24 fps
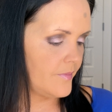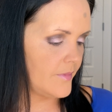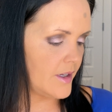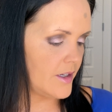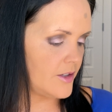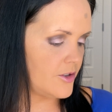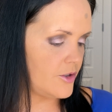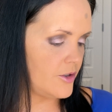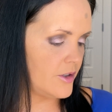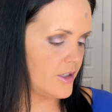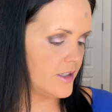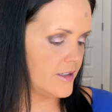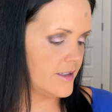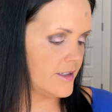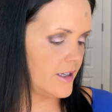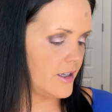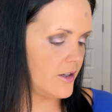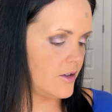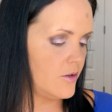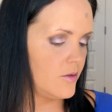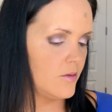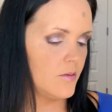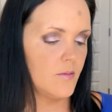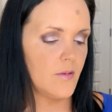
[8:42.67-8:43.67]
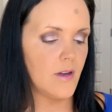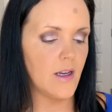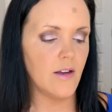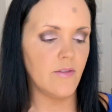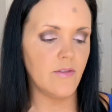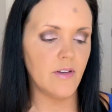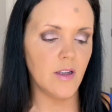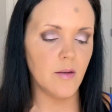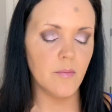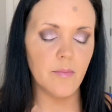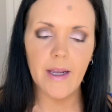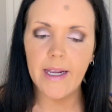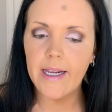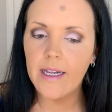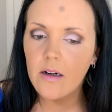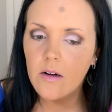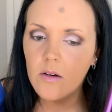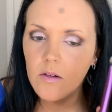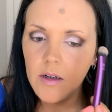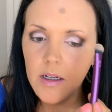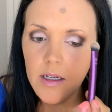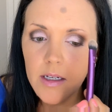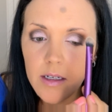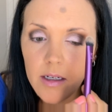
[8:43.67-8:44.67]
As you can tell, I've hit pan
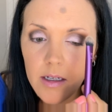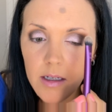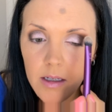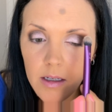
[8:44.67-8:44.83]
on it.